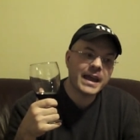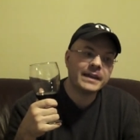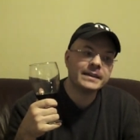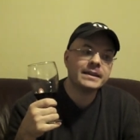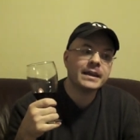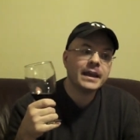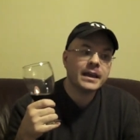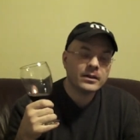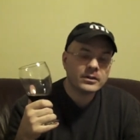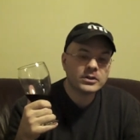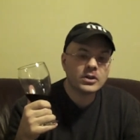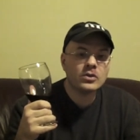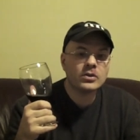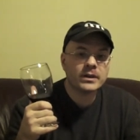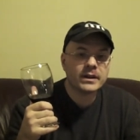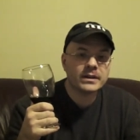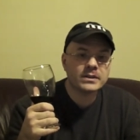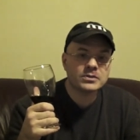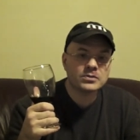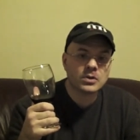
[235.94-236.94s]
And
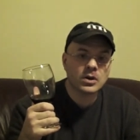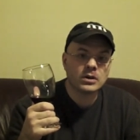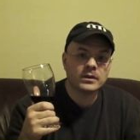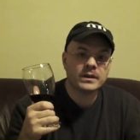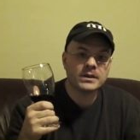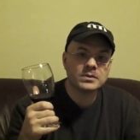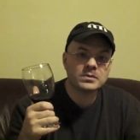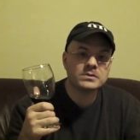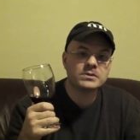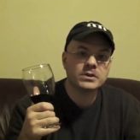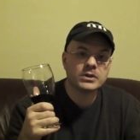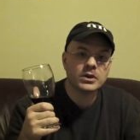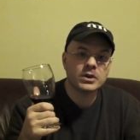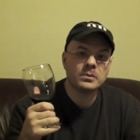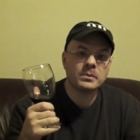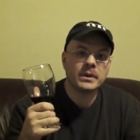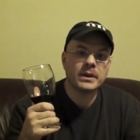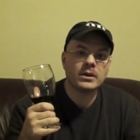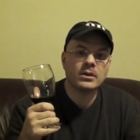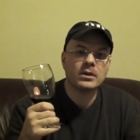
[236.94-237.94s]
don't get us wrong, this was a
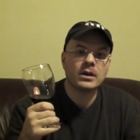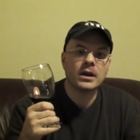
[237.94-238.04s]
good beer.